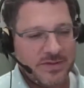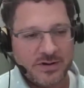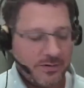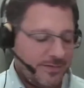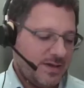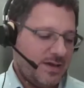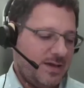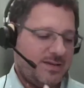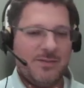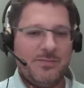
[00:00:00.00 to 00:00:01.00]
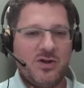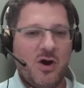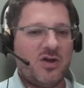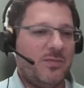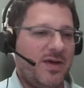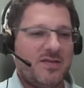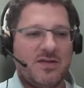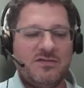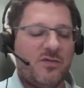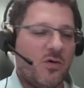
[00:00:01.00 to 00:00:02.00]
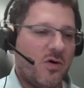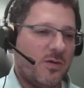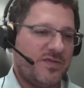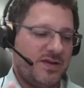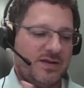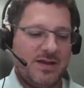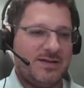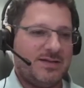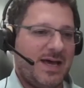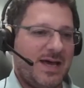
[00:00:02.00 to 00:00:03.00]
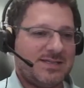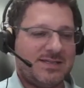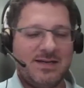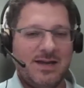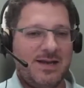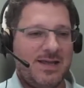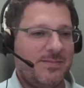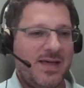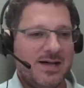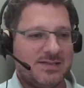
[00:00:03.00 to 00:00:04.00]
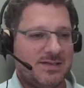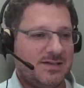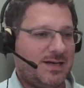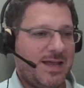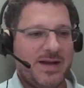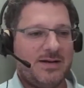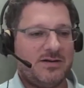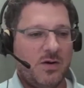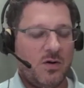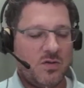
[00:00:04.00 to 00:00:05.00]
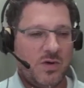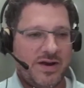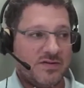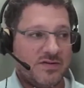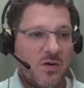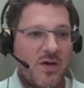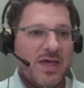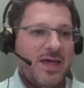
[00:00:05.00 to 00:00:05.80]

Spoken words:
it can be documents and forms and text and emails and claim handler notes or whatever. So